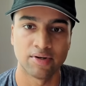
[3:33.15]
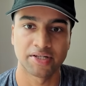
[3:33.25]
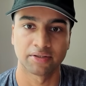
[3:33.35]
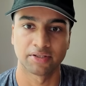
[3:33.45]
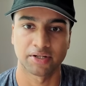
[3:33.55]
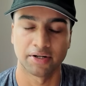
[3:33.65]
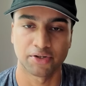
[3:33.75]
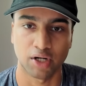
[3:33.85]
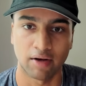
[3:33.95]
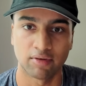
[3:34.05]
recently started
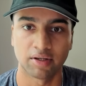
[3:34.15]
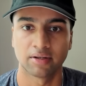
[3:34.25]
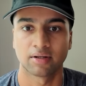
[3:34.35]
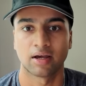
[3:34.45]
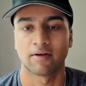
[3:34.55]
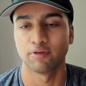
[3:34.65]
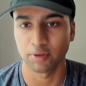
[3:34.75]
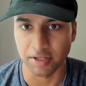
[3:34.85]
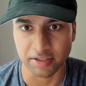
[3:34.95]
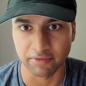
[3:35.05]
traveling. I have
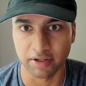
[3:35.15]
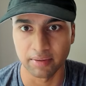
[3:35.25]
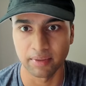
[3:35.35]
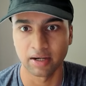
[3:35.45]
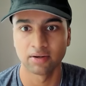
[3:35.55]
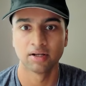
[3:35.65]
location freedom now.